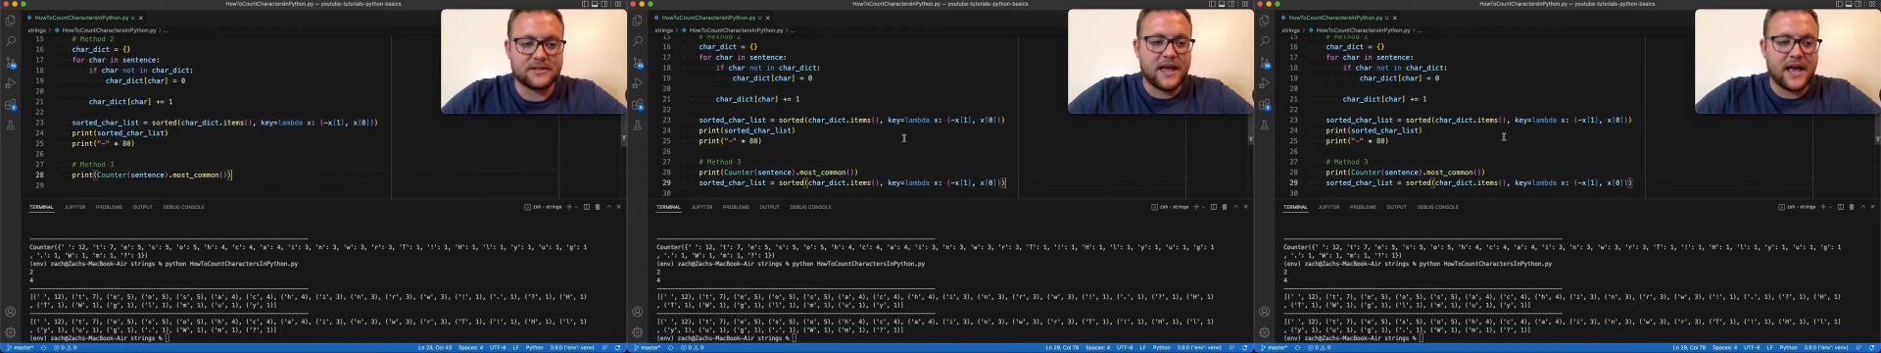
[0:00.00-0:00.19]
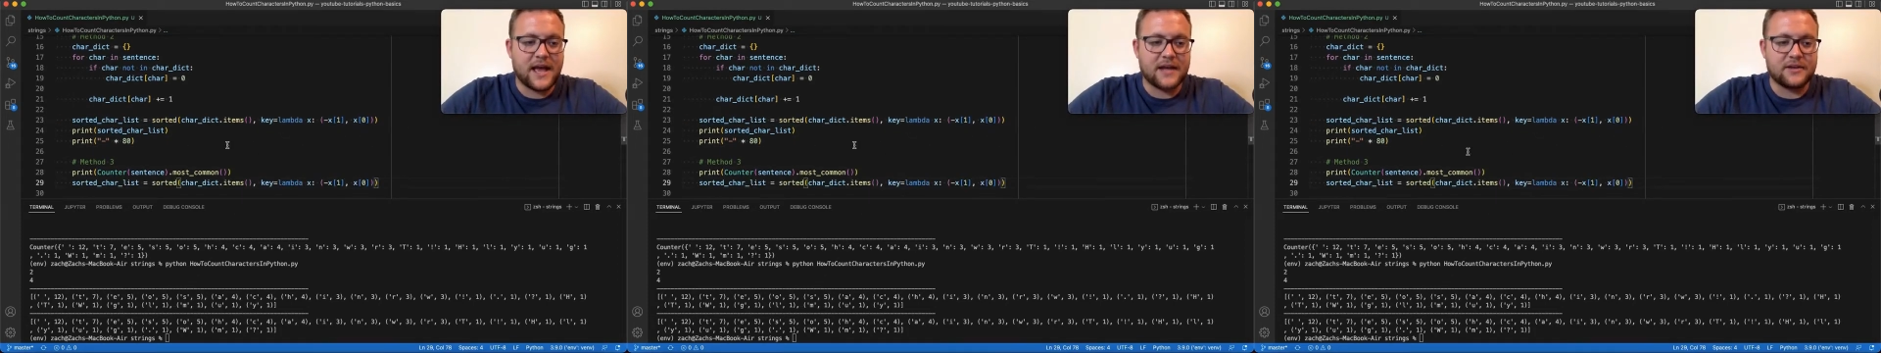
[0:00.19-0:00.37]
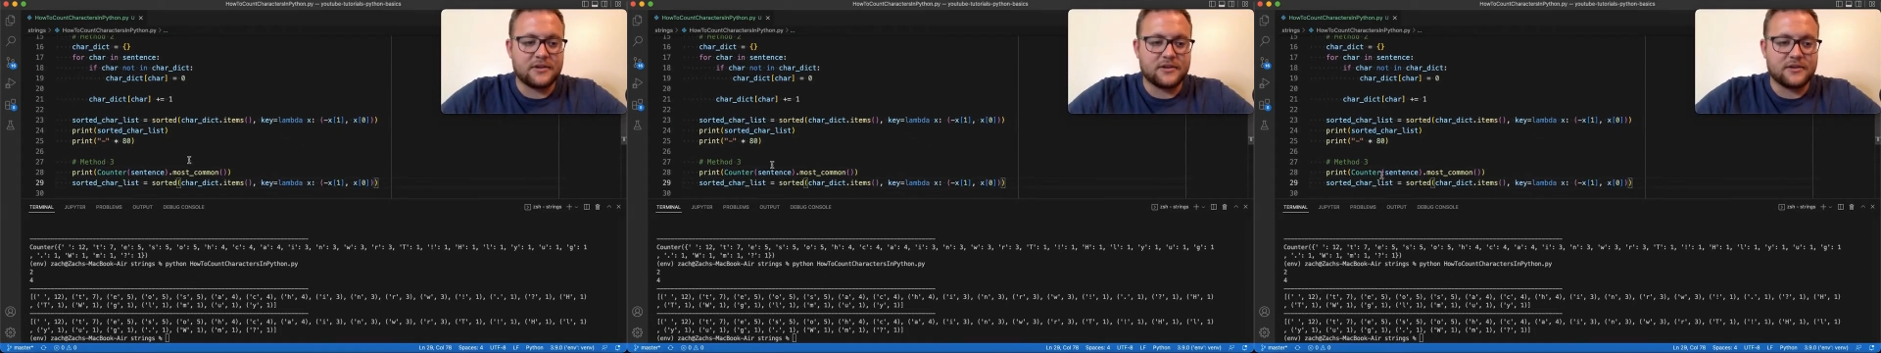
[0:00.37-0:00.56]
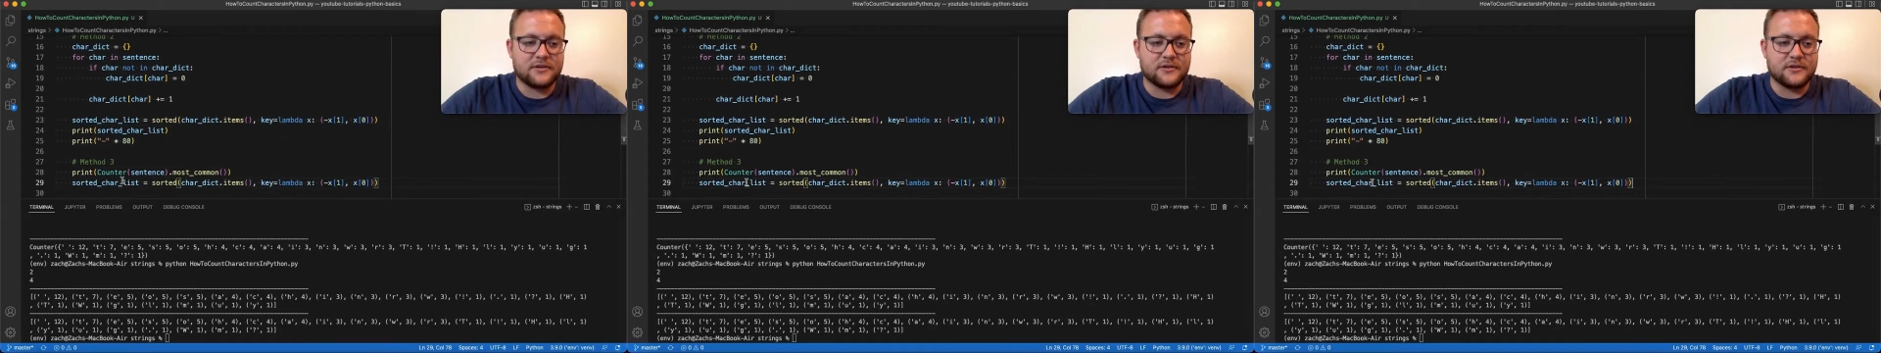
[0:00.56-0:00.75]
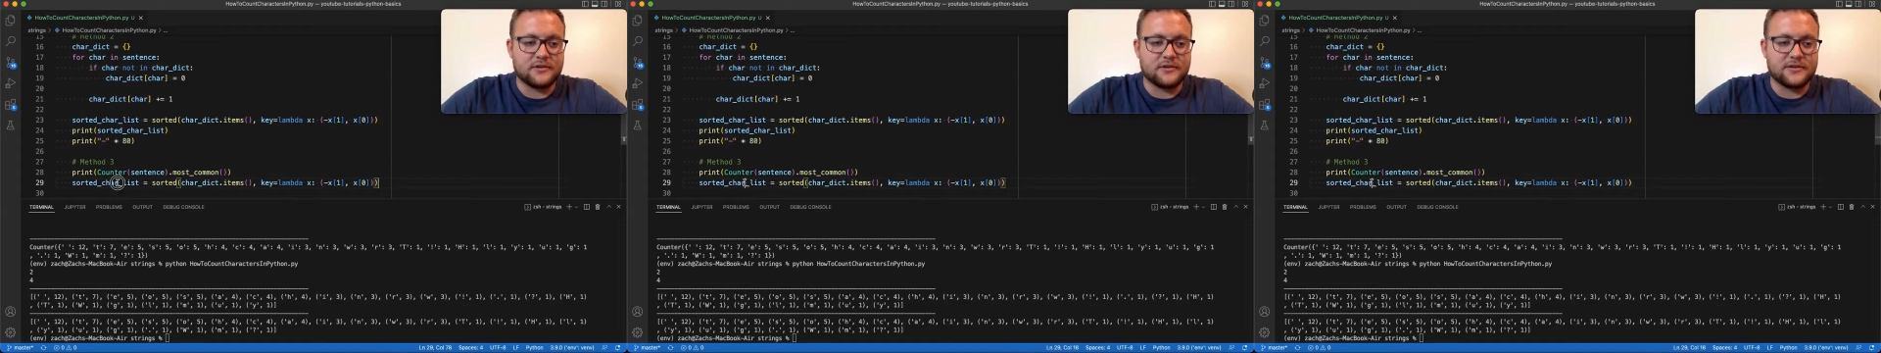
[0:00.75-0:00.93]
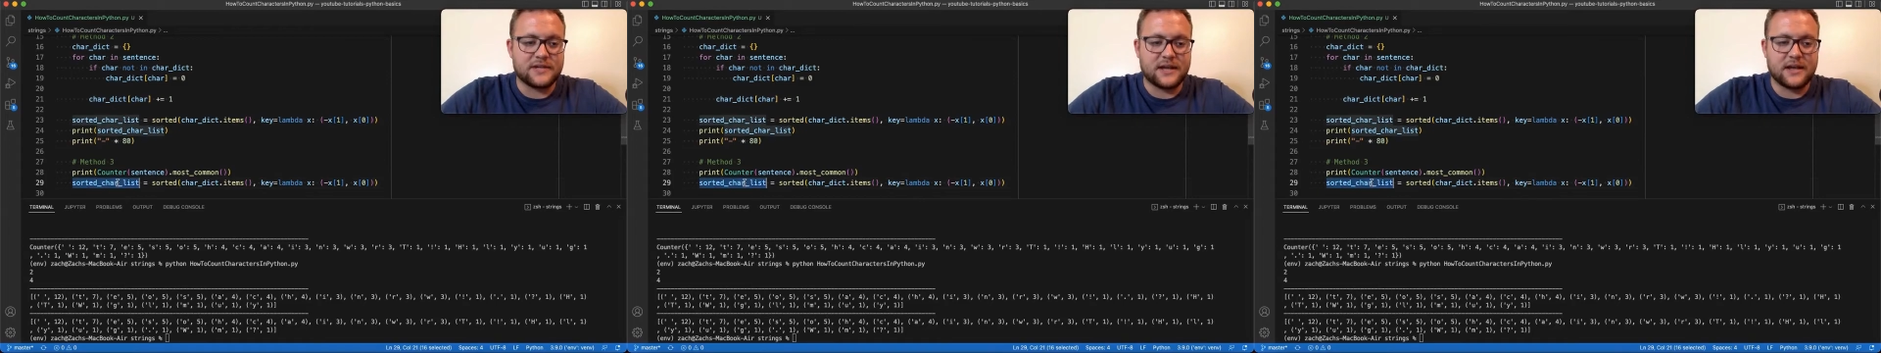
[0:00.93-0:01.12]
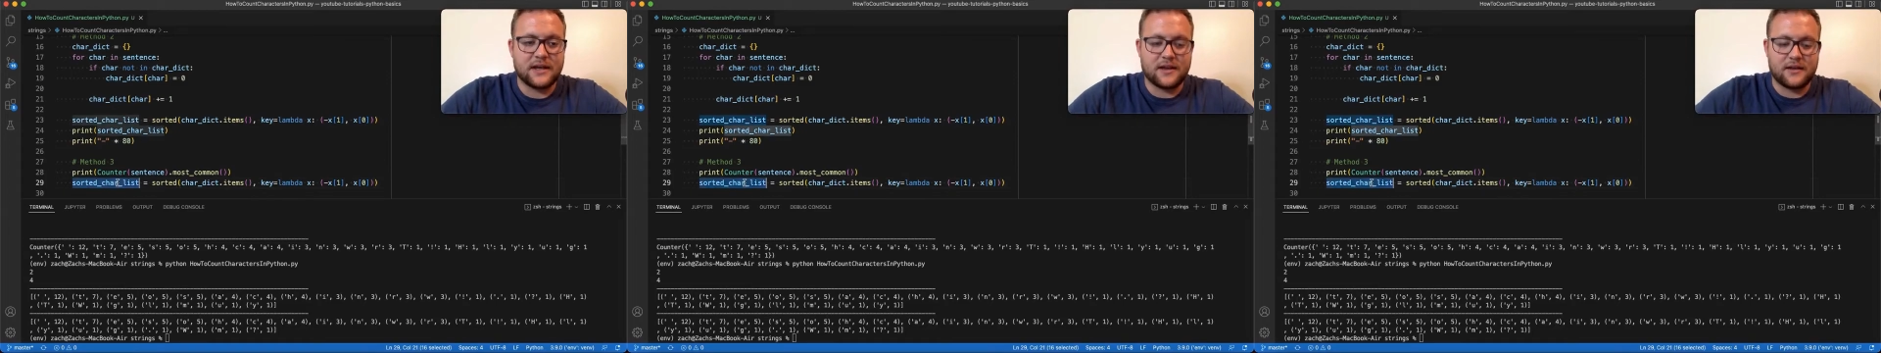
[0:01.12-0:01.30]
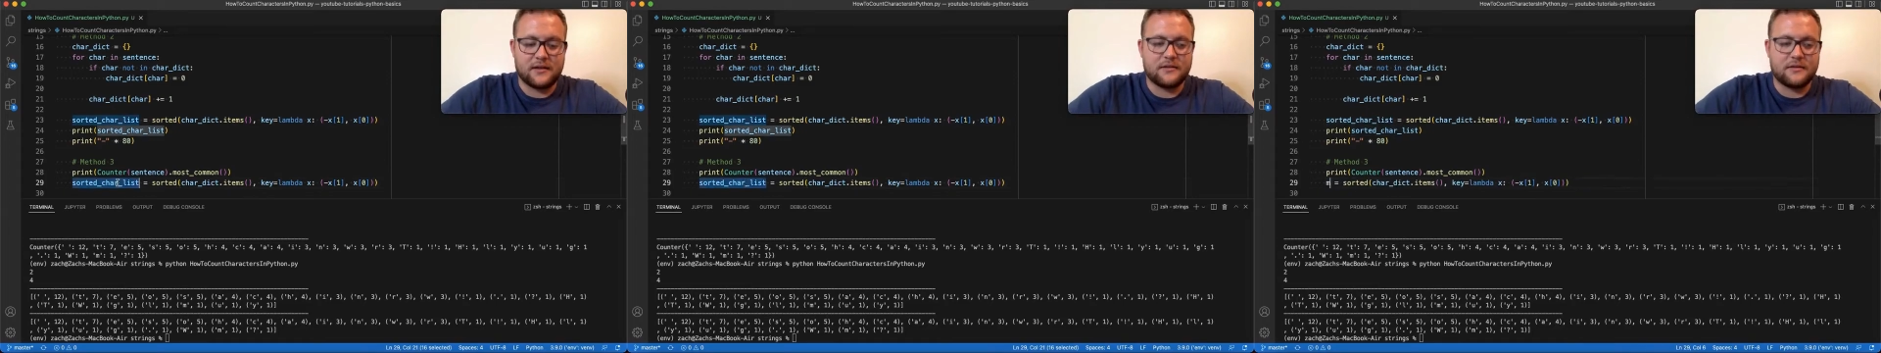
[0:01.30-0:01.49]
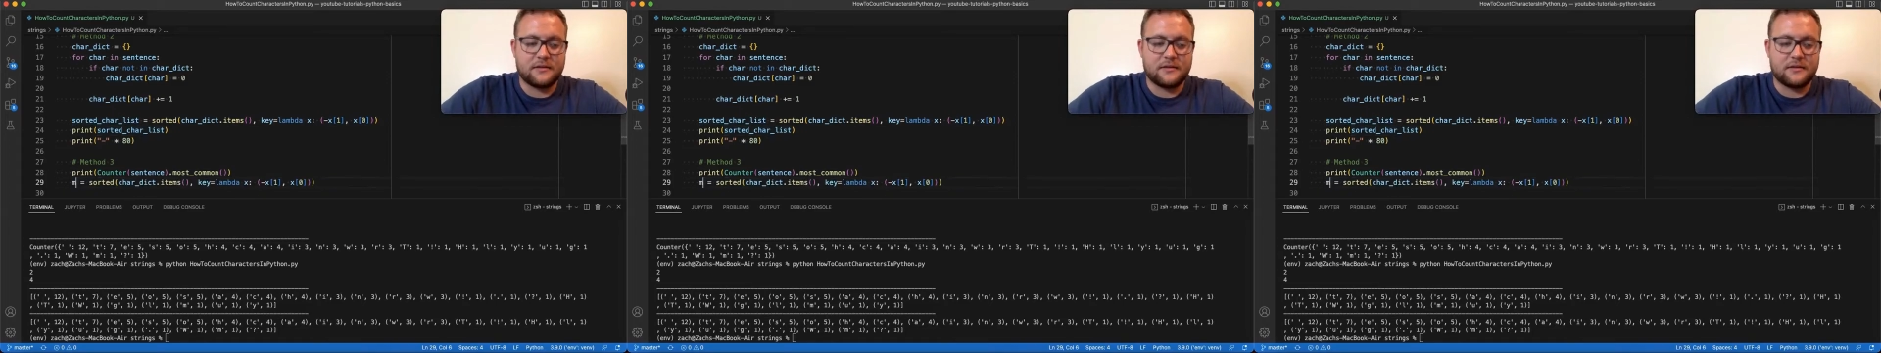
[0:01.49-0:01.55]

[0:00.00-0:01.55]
and do say